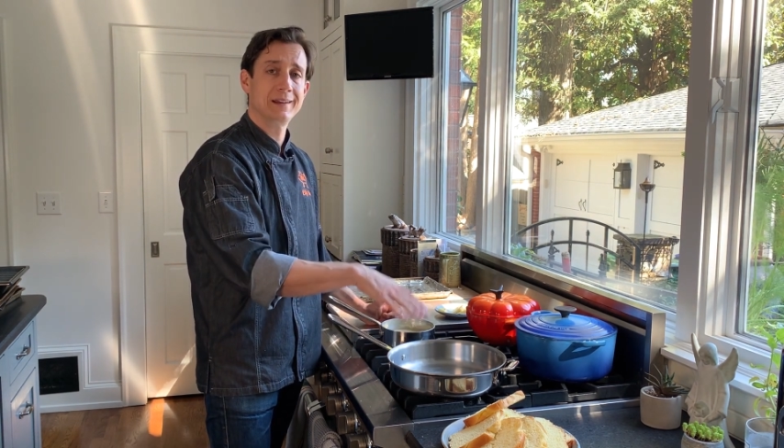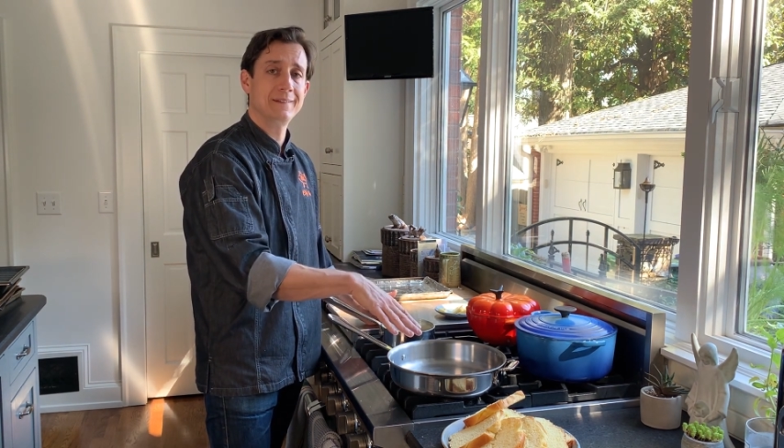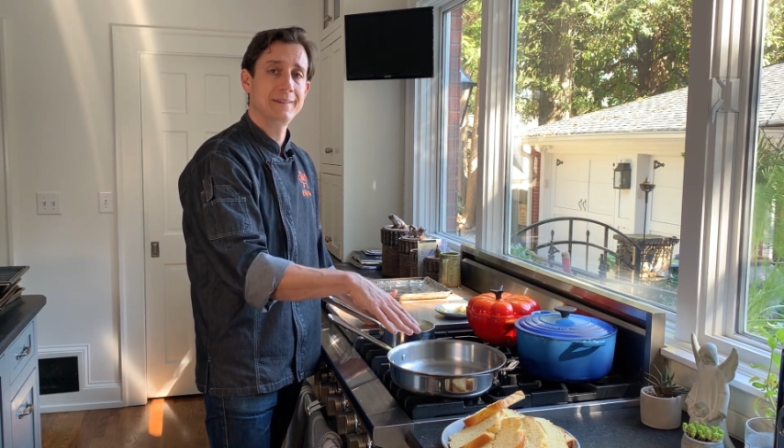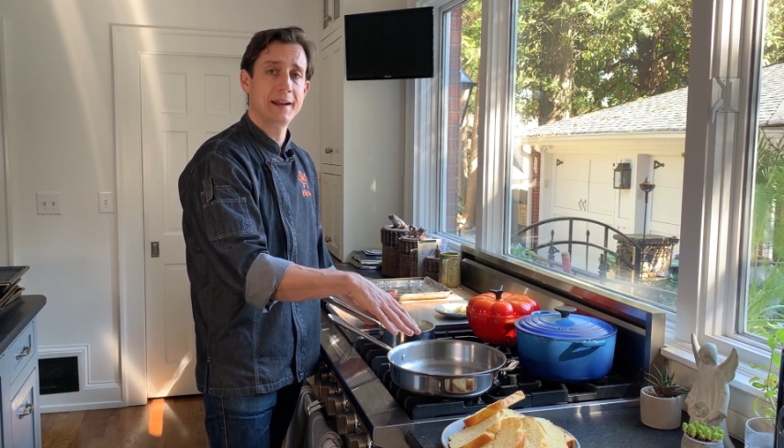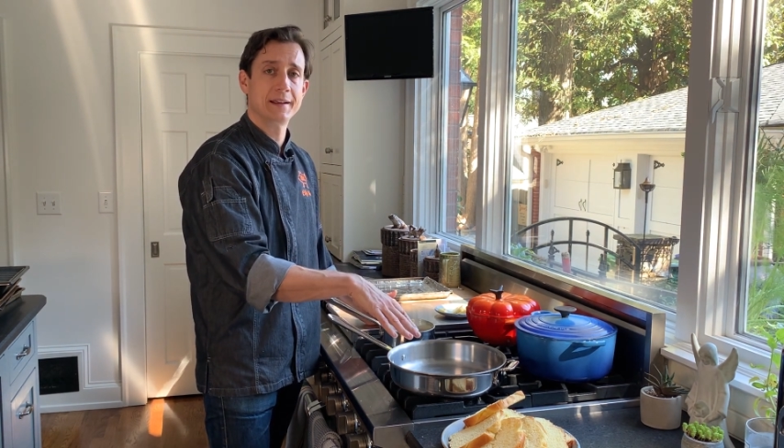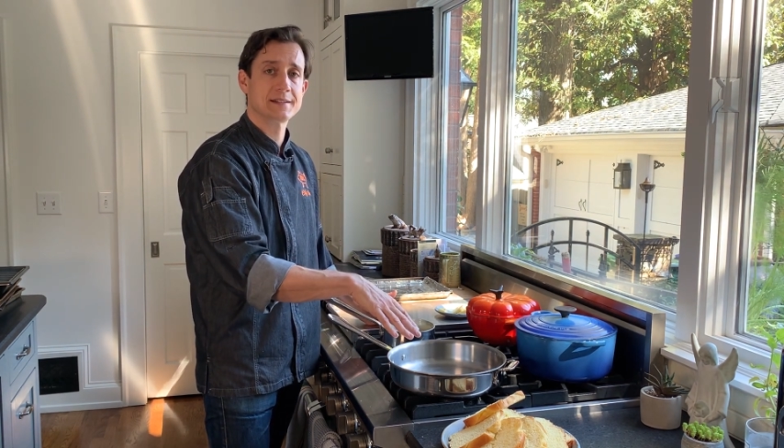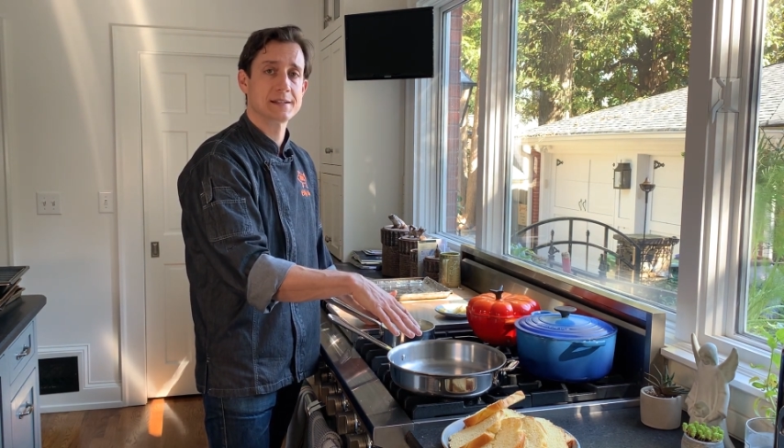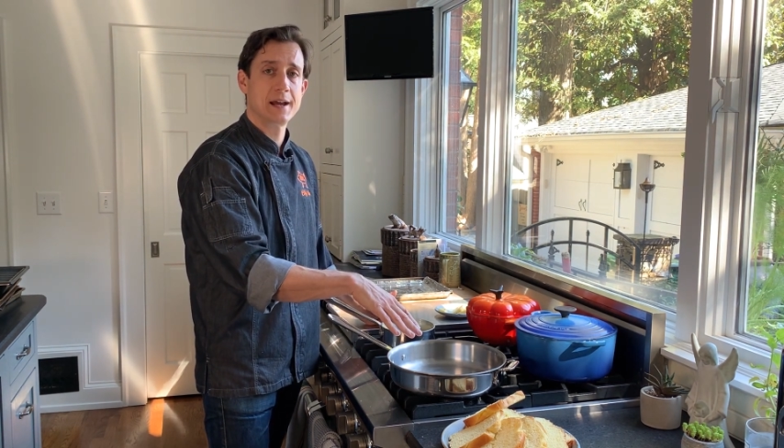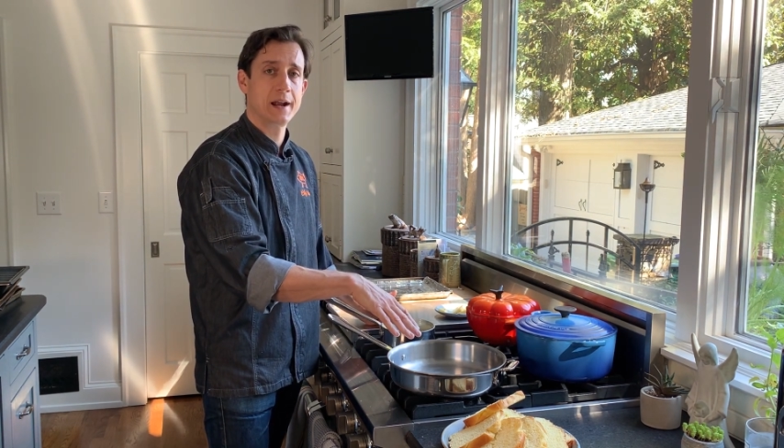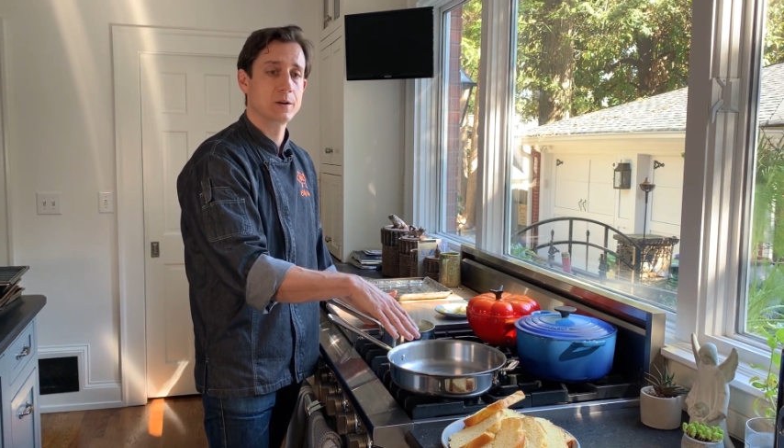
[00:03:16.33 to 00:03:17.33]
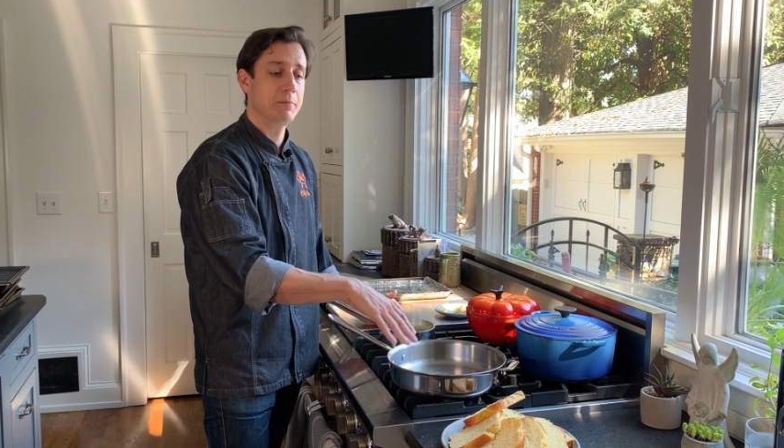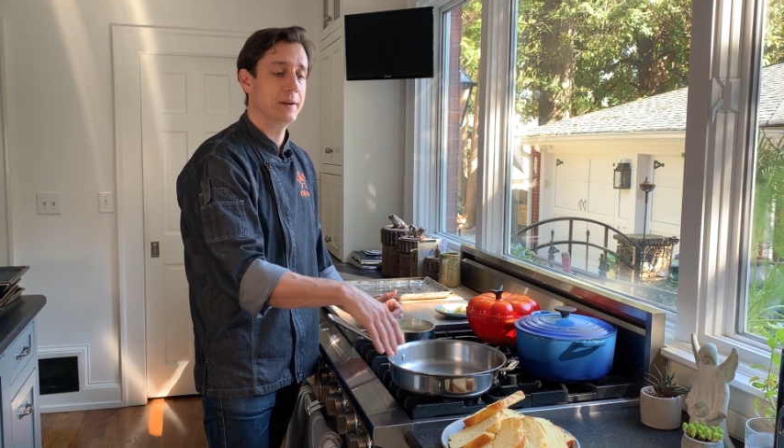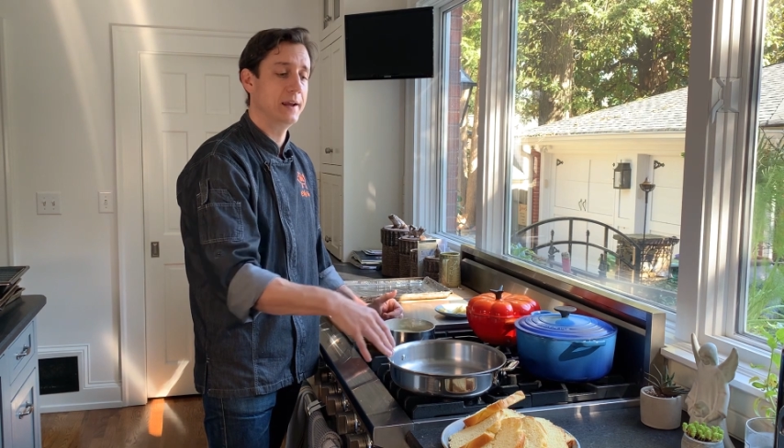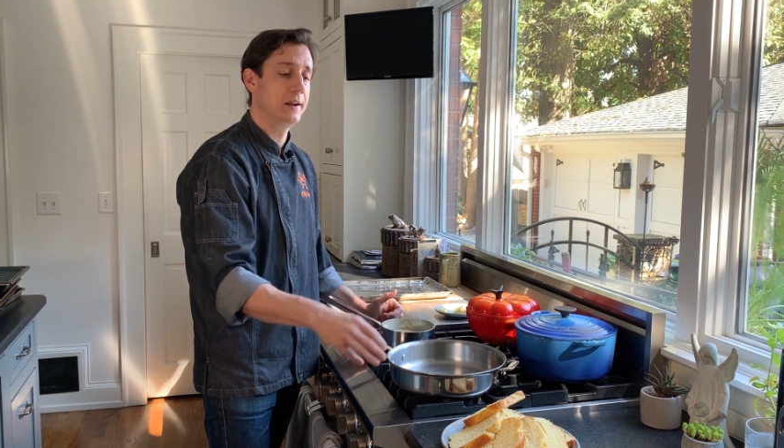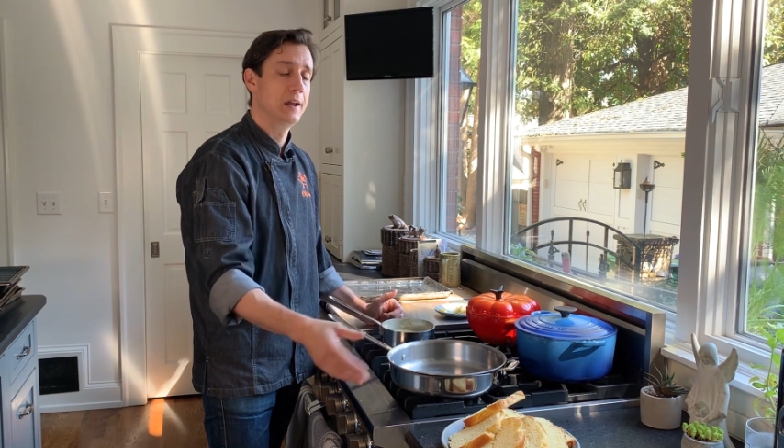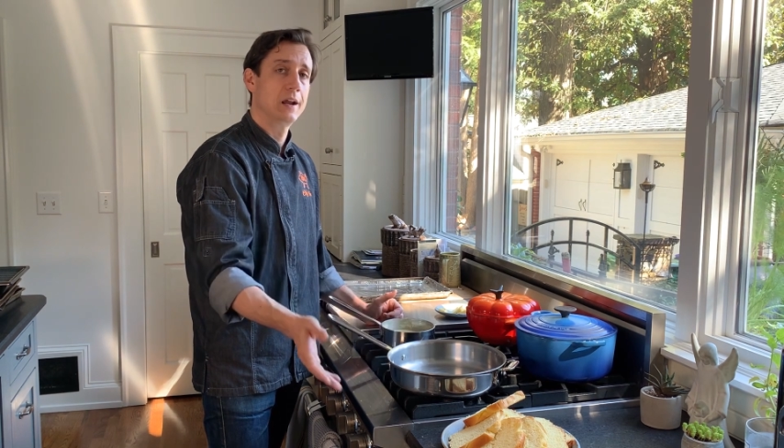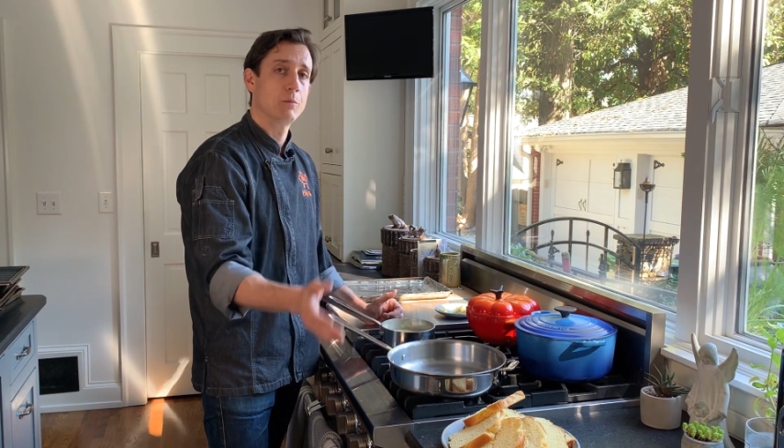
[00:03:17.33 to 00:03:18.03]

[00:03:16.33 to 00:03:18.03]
get that nice and hot in your pan.